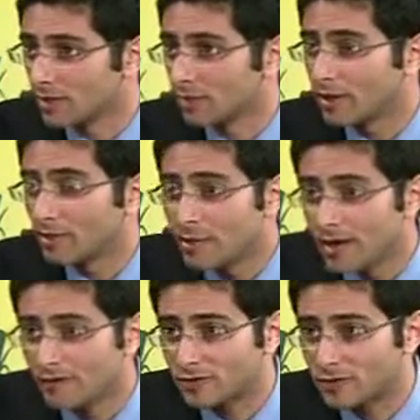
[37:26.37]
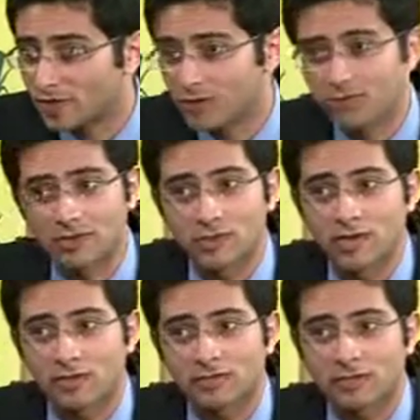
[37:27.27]
But in May of
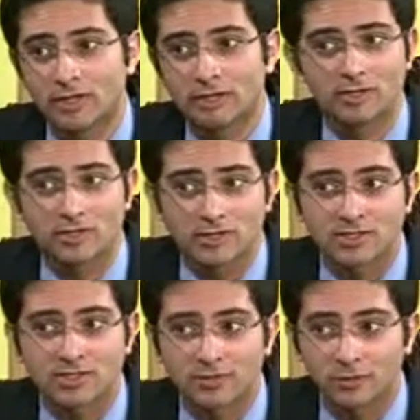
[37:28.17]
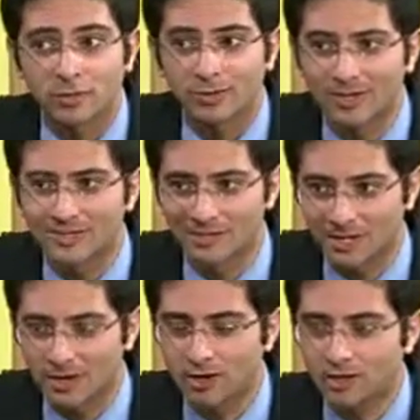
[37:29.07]
2012, it was just a few months
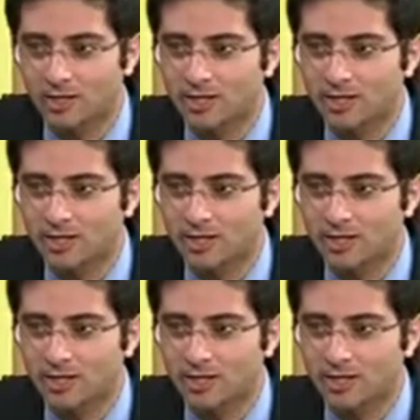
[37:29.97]
ago,